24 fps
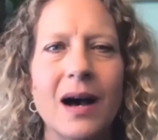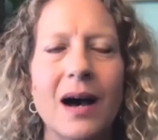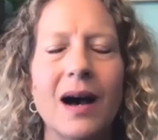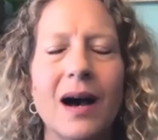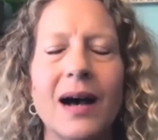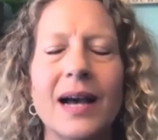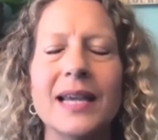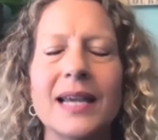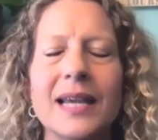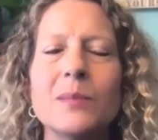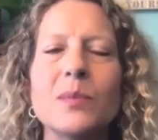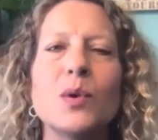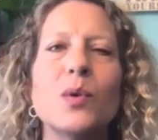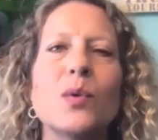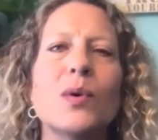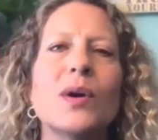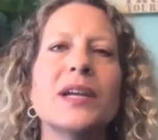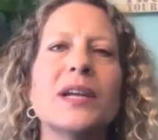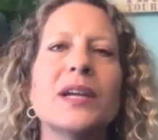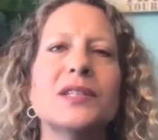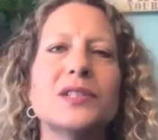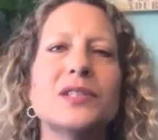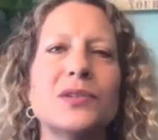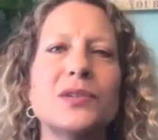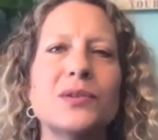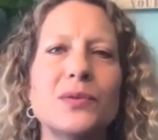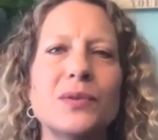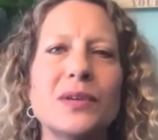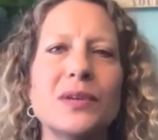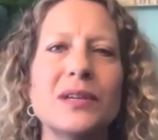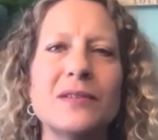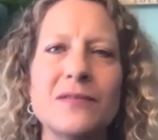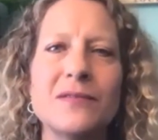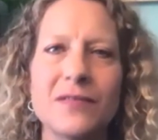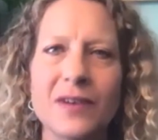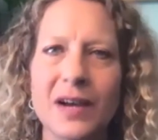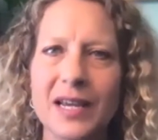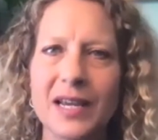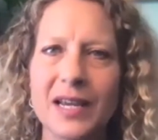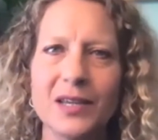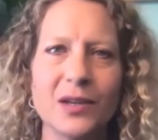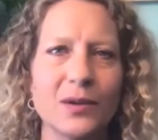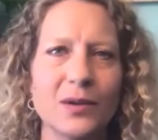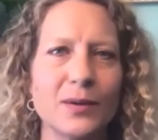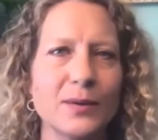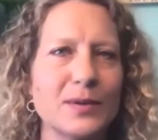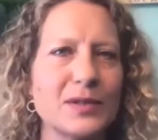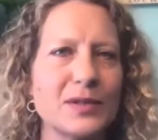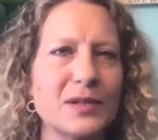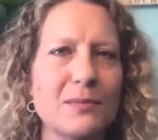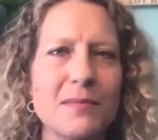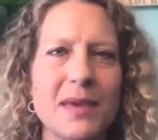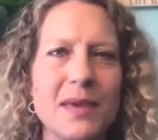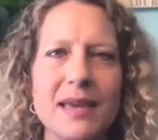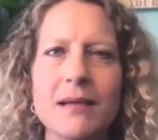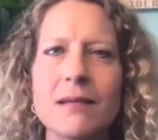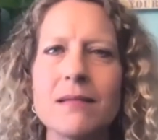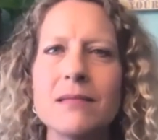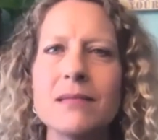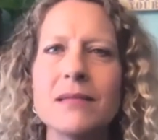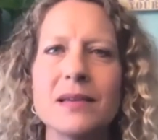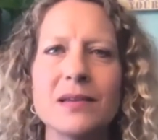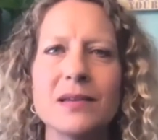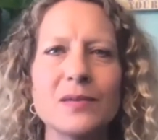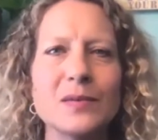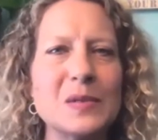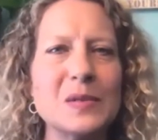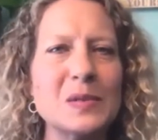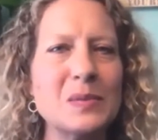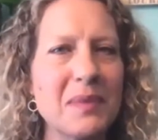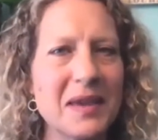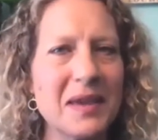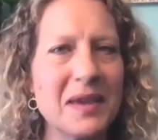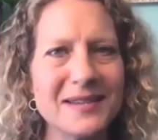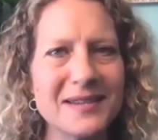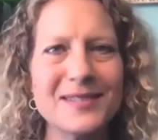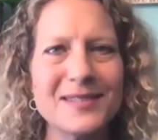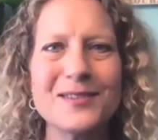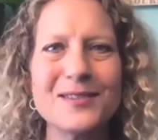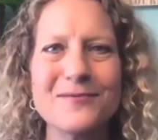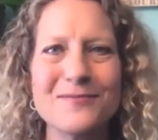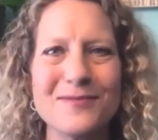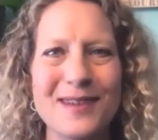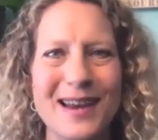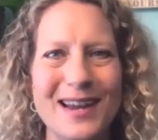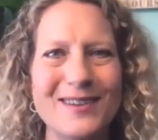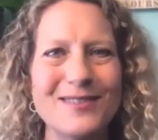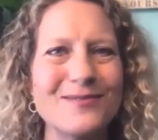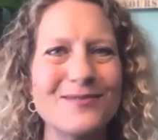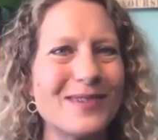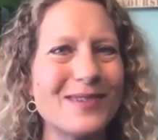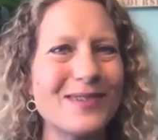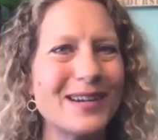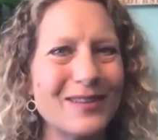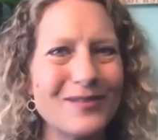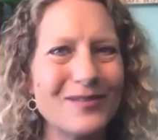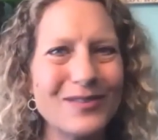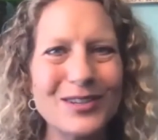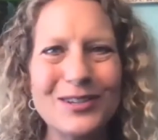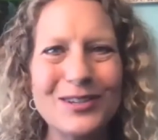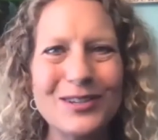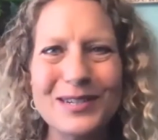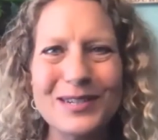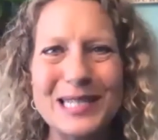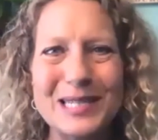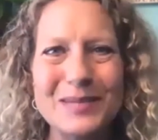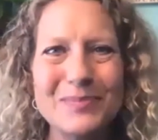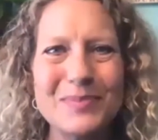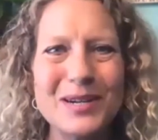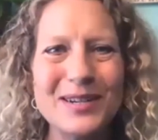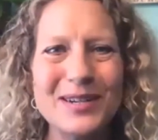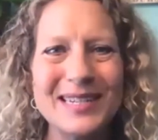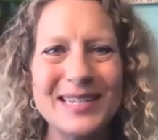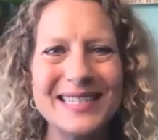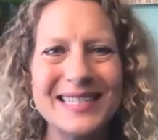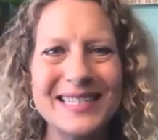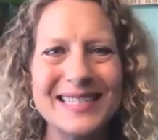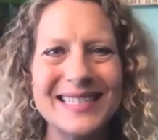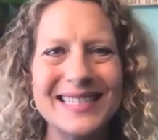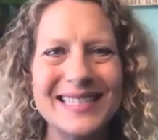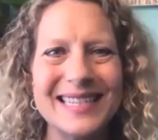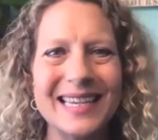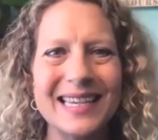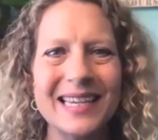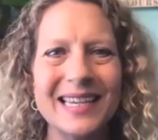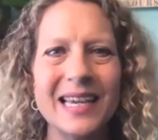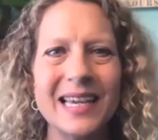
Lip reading: I am going to invite you to make a little space around whatever you're experiencing